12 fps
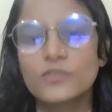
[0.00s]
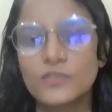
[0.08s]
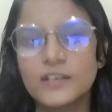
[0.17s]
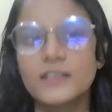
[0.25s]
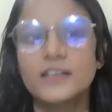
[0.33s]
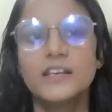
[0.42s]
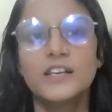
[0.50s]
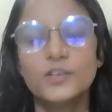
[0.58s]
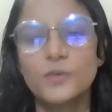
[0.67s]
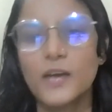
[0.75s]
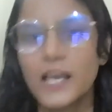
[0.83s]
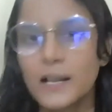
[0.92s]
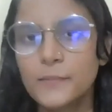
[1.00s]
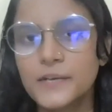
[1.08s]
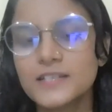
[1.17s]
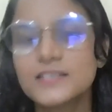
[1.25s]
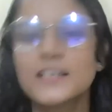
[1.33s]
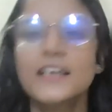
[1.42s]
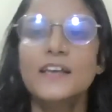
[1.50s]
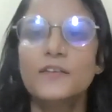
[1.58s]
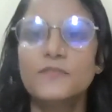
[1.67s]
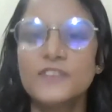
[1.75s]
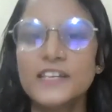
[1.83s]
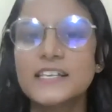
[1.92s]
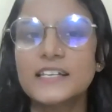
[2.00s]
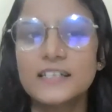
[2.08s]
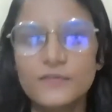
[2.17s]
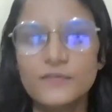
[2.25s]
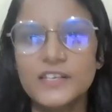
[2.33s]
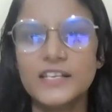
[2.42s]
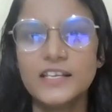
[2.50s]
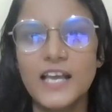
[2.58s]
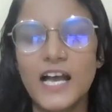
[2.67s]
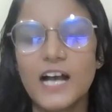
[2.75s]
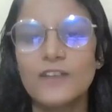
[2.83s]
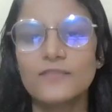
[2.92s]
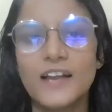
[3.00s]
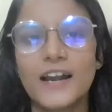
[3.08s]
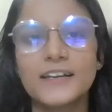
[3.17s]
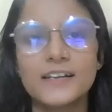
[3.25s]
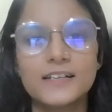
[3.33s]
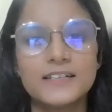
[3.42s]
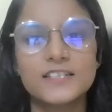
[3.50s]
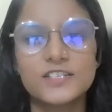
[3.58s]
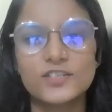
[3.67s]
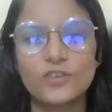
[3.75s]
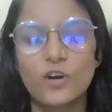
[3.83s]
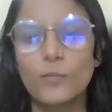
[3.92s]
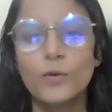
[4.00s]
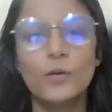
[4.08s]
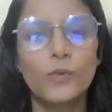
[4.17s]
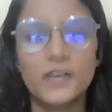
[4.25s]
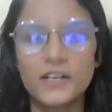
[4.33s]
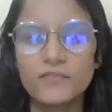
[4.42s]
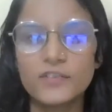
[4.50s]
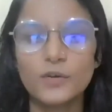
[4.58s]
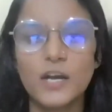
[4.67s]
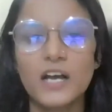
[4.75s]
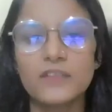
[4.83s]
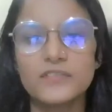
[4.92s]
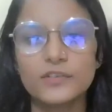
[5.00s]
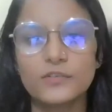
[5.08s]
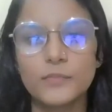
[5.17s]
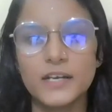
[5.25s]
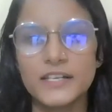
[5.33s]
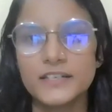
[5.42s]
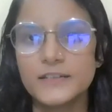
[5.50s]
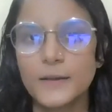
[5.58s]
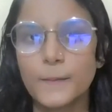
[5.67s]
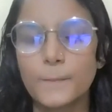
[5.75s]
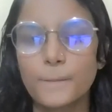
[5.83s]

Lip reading: good, you helped us, we have landed this job, whatever you have in your mind.